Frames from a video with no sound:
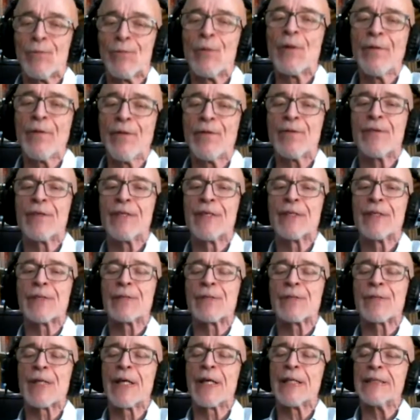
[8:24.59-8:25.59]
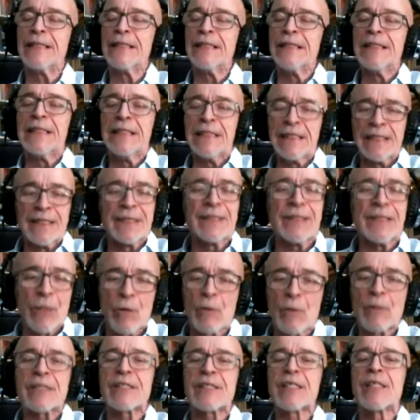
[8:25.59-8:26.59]
And one of the things that
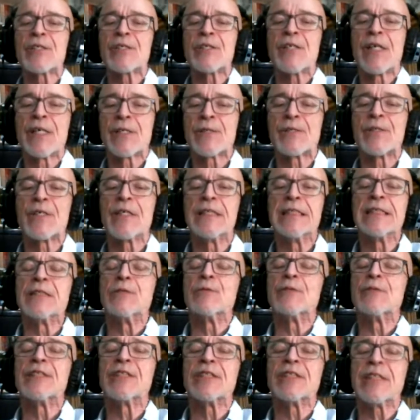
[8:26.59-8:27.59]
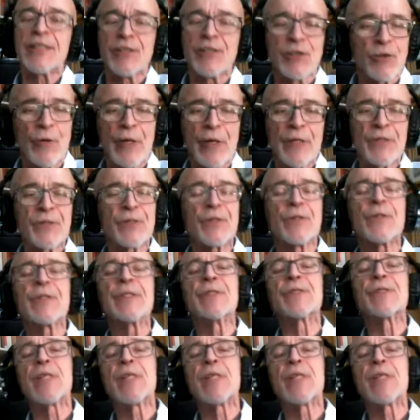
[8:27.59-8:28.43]
the organization has done, which I treasure,